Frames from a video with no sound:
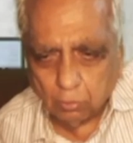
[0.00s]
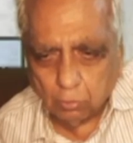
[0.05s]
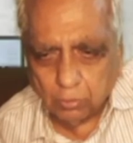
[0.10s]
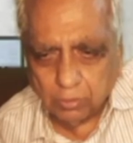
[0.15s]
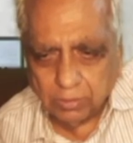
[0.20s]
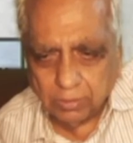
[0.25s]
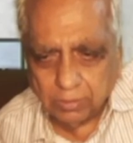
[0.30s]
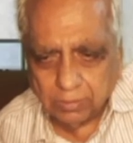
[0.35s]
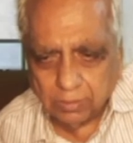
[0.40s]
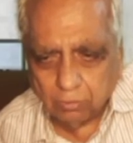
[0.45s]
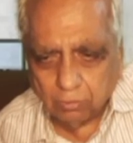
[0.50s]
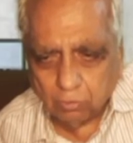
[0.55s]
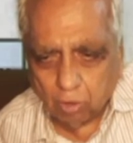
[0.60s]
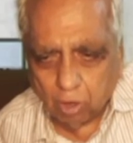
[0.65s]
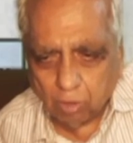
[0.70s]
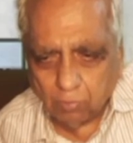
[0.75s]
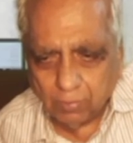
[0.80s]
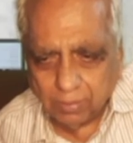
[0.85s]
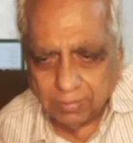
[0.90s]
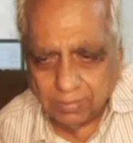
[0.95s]
is a
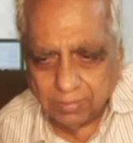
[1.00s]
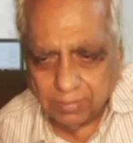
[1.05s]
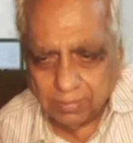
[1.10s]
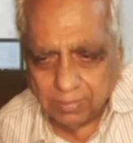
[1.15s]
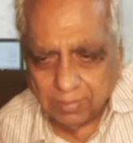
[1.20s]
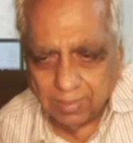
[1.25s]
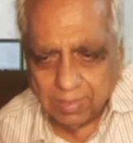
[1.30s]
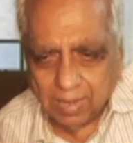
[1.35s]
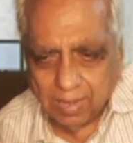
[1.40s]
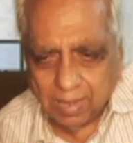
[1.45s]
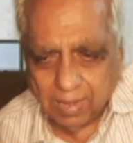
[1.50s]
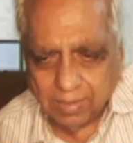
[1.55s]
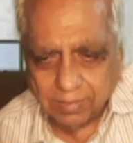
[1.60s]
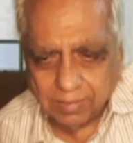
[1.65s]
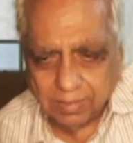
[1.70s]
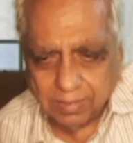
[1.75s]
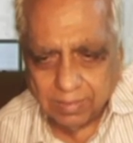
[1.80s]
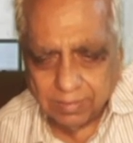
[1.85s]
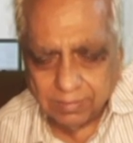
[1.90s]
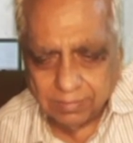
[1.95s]
non-metal, argon
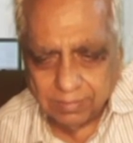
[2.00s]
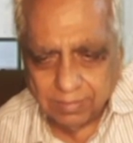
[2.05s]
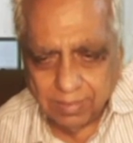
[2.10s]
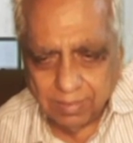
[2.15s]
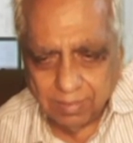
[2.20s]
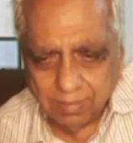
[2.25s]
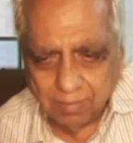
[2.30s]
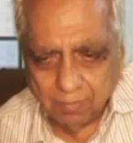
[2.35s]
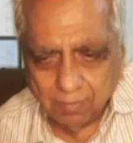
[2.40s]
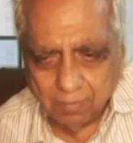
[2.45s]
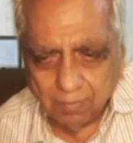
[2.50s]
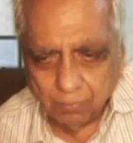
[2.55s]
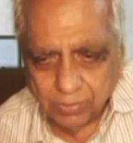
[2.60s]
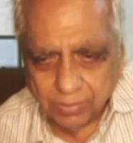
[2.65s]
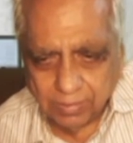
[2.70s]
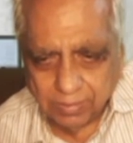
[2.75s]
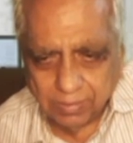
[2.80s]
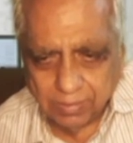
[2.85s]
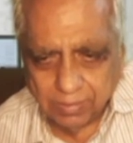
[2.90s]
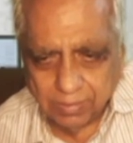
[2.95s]
is a
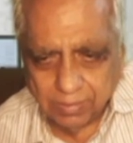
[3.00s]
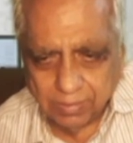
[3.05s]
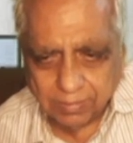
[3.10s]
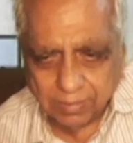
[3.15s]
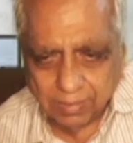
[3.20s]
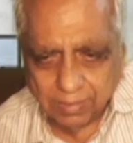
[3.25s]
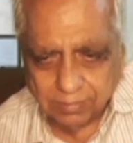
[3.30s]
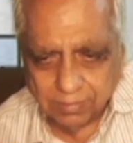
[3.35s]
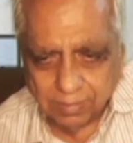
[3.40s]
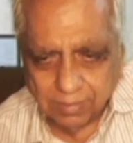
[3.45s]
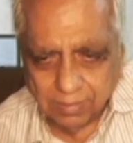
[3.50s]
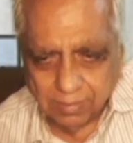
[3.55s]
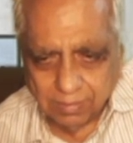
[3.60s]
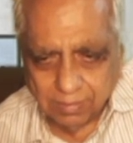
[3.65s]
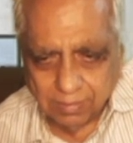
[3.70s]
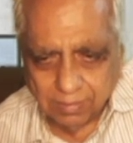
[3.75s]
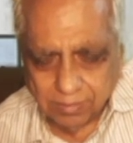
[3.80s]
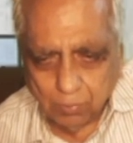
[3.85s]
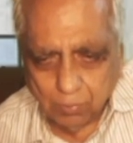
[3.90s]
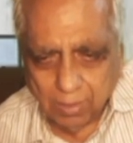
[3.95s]
inert gas.
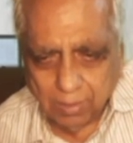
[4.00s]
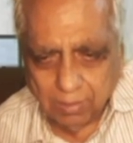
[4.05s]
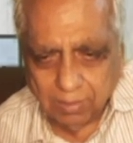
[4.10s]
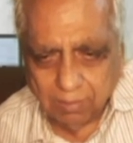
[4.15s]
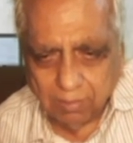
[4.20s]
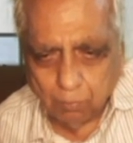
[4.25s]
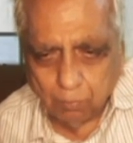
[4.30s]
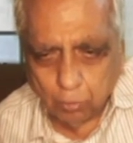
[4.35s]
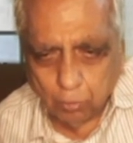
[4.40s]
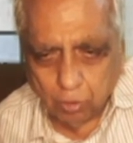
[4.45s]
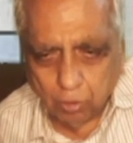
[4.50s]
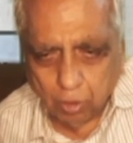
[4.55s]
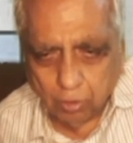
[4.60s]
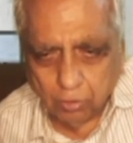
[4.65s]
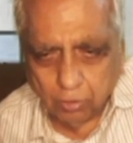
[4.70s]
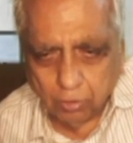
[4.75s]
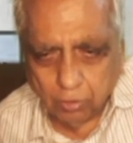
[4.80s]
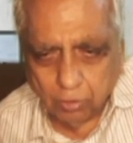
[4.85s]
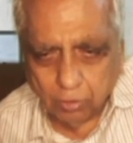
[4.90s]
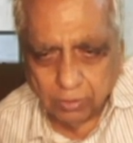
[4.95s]
Similarly, boron is
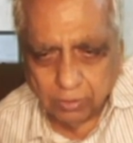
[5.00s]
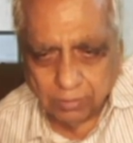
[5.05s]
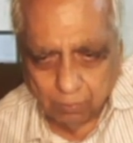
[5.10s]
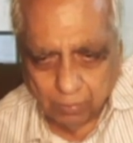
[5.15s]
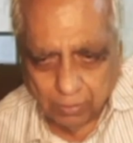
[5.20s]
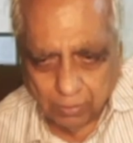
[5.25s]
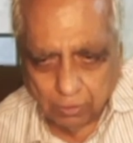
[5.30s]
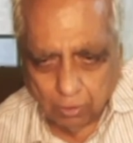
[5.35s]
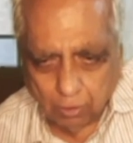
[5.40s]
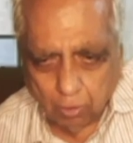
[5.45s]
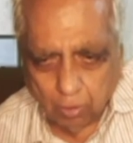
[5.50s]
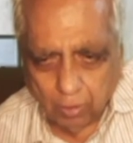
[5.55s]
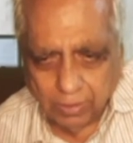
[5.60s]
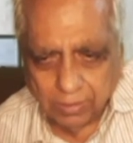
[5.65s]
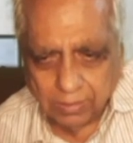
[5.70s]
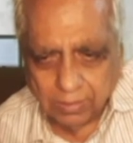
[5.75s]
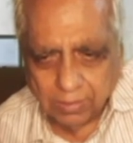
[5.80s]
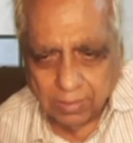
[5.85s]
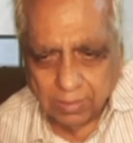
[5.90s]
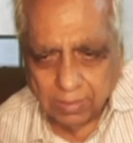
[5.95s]
a metalloid,
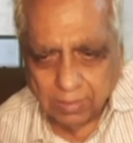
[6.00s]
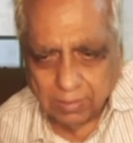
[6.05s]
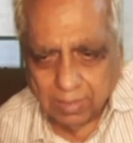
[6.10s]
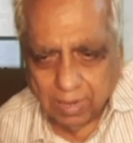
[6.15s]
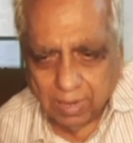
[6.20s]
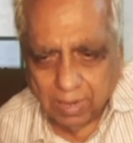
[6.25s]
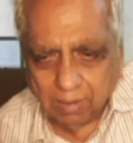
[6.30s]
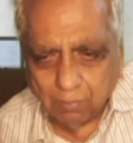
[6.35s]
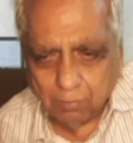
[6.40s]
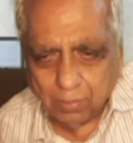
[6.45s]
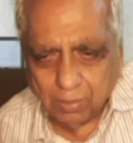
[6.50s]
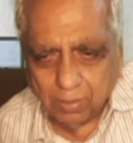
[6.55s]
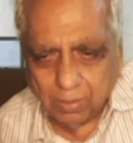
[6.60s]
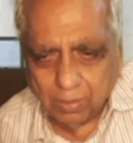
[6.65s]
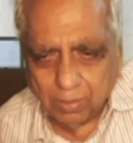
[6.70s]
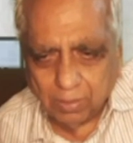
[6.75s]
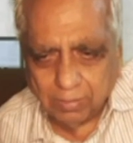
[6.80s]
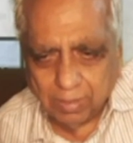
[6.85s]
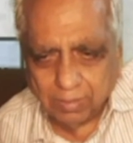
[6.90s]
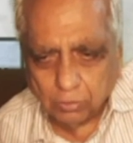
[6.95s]
carbon,
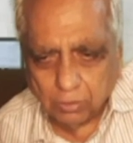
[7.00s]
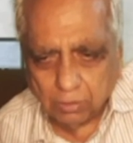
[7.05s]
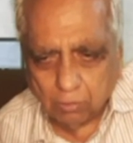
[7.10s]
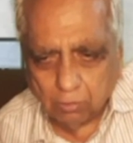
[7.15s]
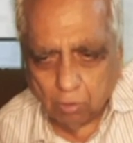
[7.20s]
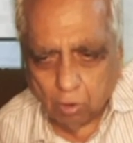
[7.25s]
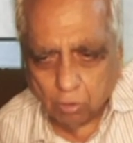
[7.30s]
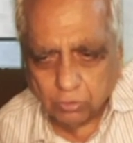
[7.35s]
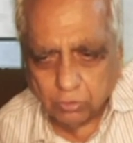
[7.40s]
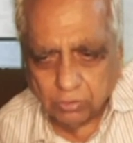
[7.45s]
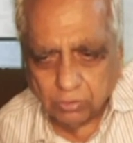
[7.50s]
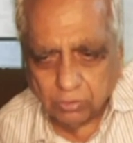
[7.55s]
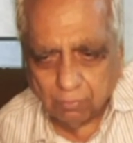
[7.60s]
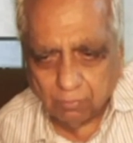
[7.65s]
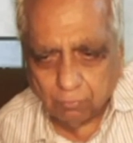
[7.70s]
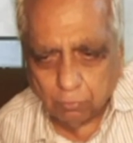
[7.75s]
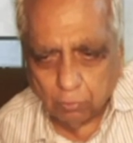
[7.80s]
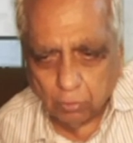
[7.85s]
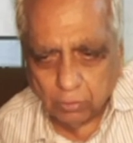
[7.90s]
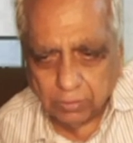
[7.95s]
nitrogen, oxygen and
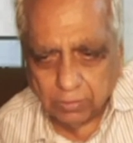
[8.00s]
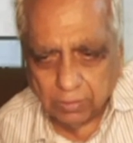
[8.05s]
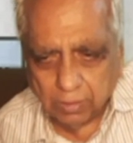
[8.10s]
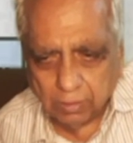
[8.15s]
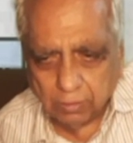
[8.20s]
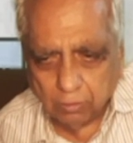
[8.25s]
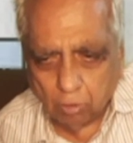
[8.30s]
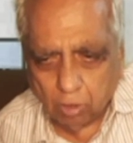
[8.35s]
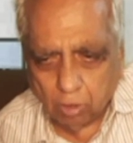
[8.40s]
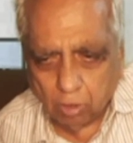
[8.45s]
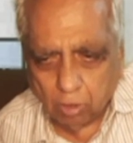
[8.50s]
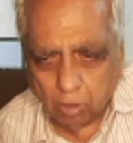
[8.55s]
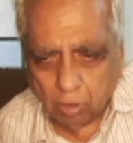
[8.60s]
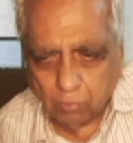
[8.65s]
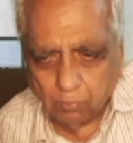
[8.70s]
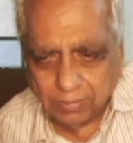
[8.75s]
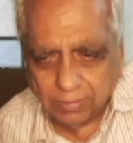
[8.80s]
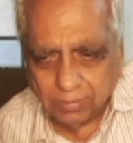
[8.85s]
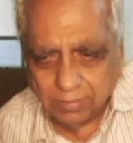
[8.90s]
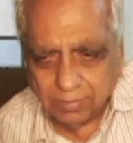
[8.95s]
fluorine are non-metals,
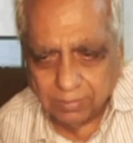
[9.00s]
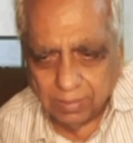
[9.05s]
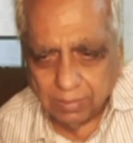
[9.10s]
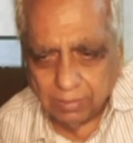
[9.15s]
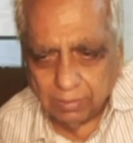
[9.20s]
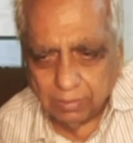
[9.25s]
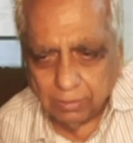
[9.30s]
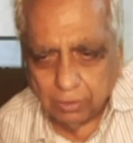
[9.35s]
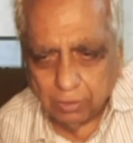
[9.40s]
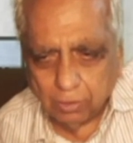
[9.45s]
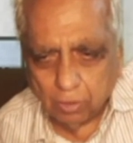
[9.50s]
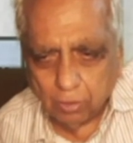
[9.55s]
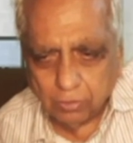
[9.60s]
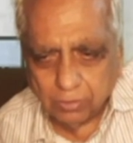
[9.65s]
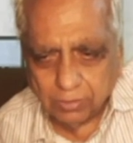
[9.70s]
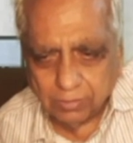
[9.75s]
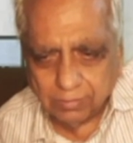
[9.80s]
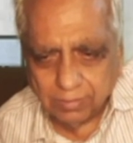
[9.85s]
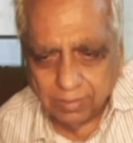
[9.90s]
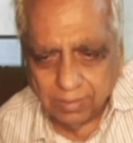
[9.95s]
neon is
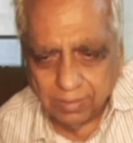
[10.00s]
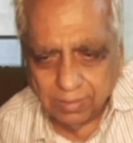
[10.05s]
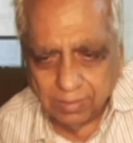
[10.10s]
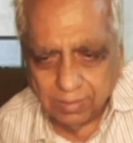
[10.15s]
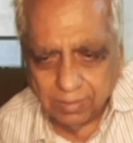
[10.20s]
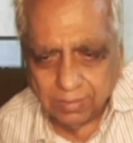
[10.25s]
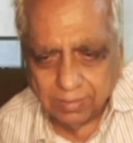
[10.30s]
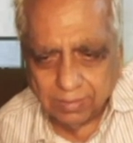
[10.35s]
a inert